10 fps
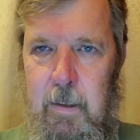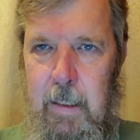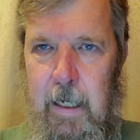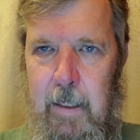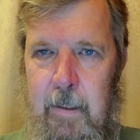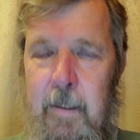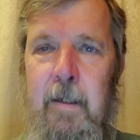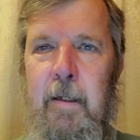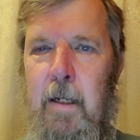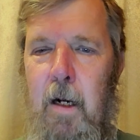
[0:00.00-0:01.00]
Okay.
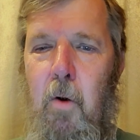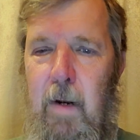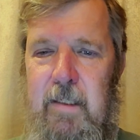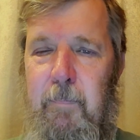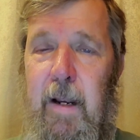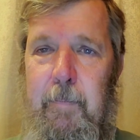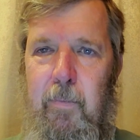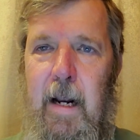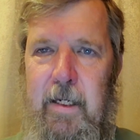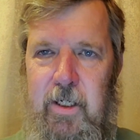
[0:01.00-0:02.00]
It all went to pet
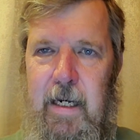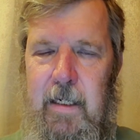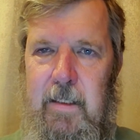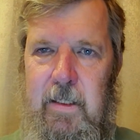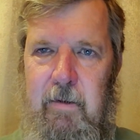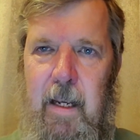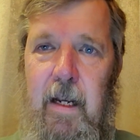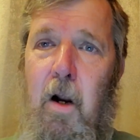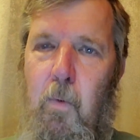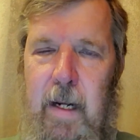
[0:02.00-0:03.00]
projects. Okay.
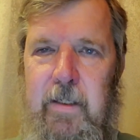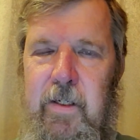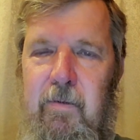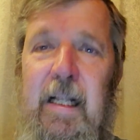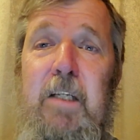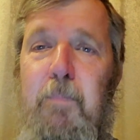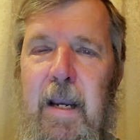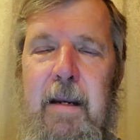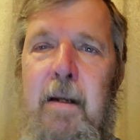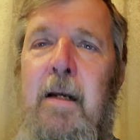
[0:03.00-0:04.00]
It all went to
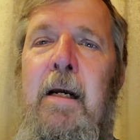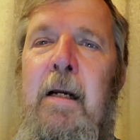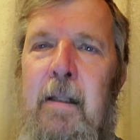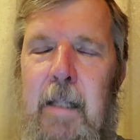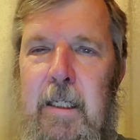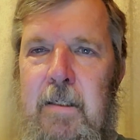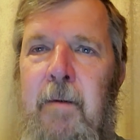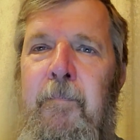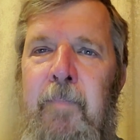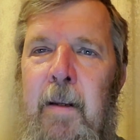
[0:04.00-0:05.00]
let's
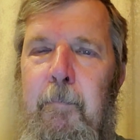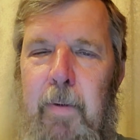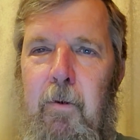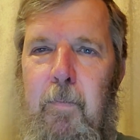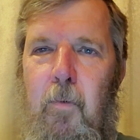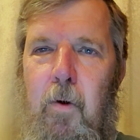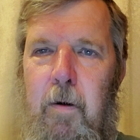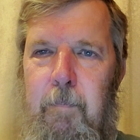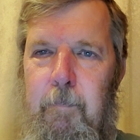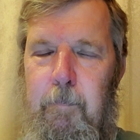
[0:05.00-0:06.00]
build
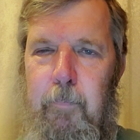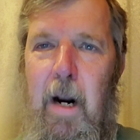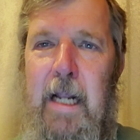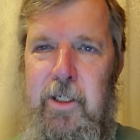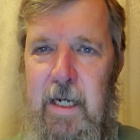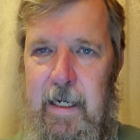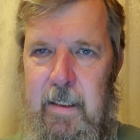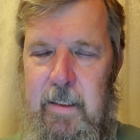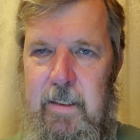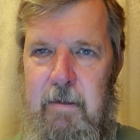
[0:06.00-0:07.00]
more
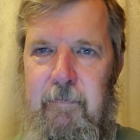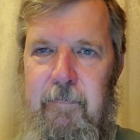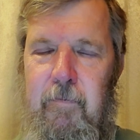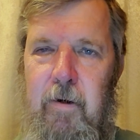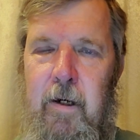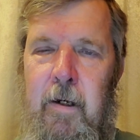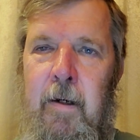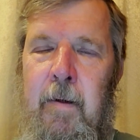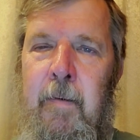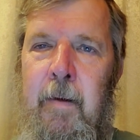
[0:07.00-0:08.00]
projects for
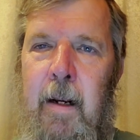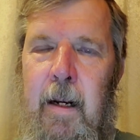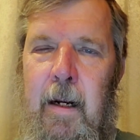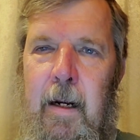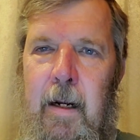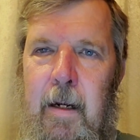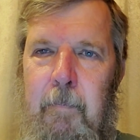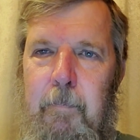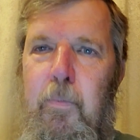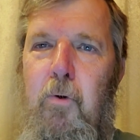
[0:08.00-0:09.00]

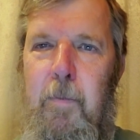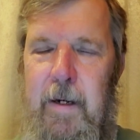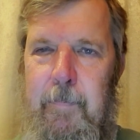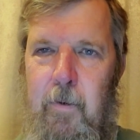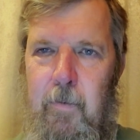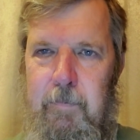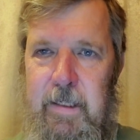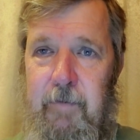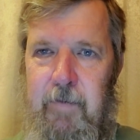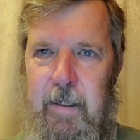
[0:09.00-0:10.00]
poor people,
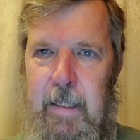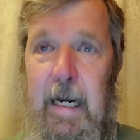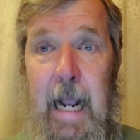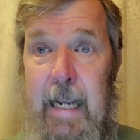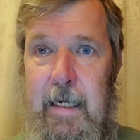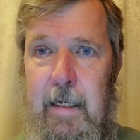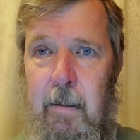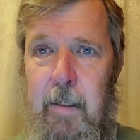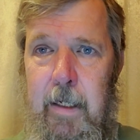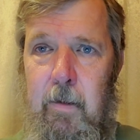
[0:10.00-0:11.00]
stuff like that, i.e.
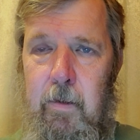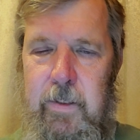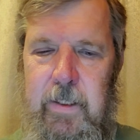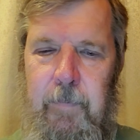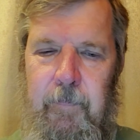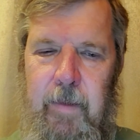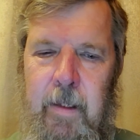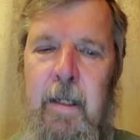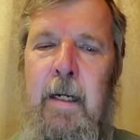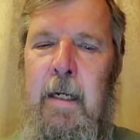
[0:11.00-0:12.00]
illegals.
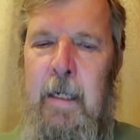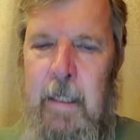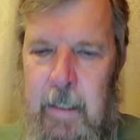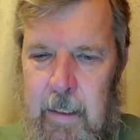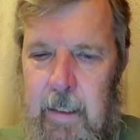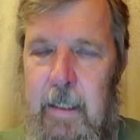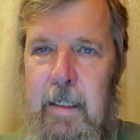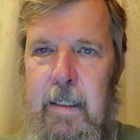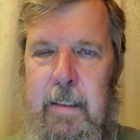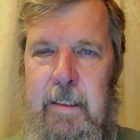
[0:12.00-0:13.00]

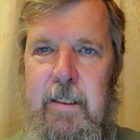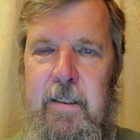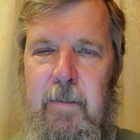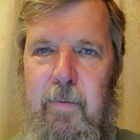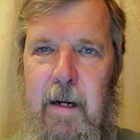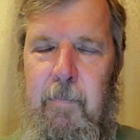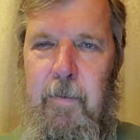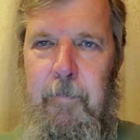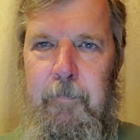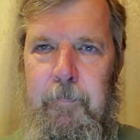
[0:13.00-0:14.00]
This is the problem.